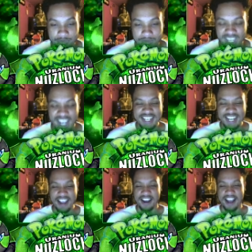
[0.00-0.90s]
Yeah,
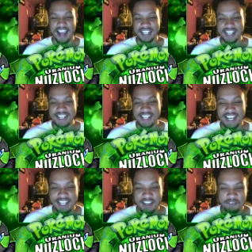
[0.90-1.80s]
yeah, I get it.
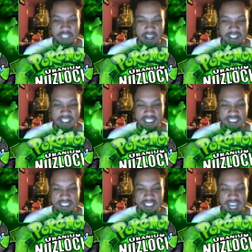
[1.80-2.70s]
Enough talking.
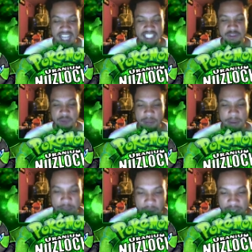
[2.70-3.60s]
I just want my
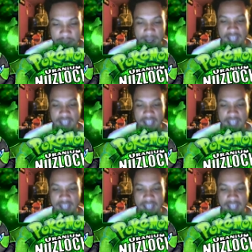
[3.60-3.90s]
Pokemon.